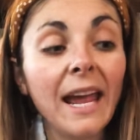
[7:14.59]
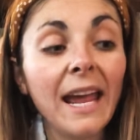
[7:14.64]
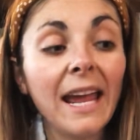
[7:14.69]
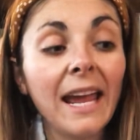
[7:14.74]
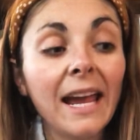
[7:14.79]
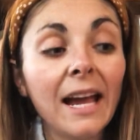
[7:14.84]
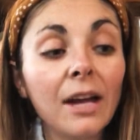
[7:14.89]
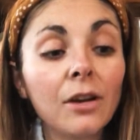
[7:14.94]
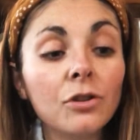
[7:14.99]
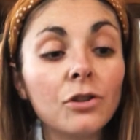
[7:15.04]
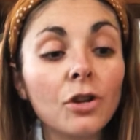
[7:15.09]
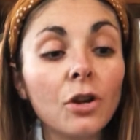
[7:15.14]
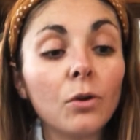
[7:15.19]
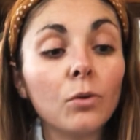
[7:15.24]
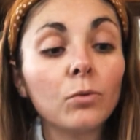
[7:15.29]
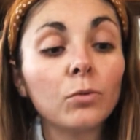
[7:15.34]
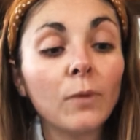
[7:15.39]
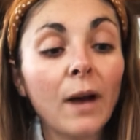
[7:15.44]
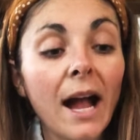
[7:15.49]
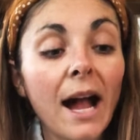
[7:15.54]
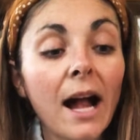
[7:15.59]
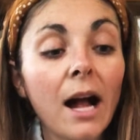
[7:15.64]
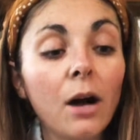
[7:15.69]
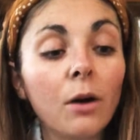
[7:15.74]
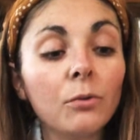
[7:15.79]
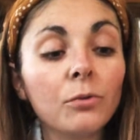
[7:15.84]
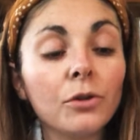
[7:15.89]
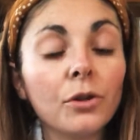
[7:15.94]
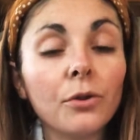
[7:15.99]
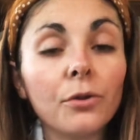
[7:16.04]
and
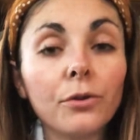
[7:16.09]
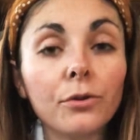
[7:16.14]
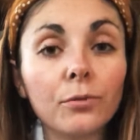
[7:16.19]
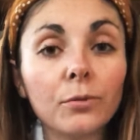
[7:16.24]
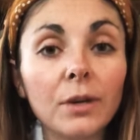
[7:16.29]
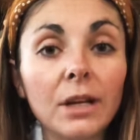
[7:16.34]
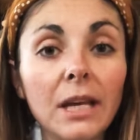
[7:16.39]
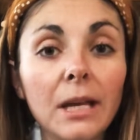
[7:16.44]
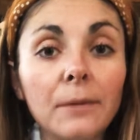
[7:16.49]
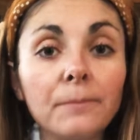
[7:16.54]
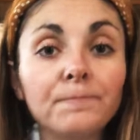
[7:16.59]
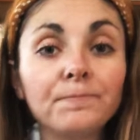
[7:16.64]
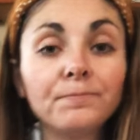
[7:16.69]
round 3.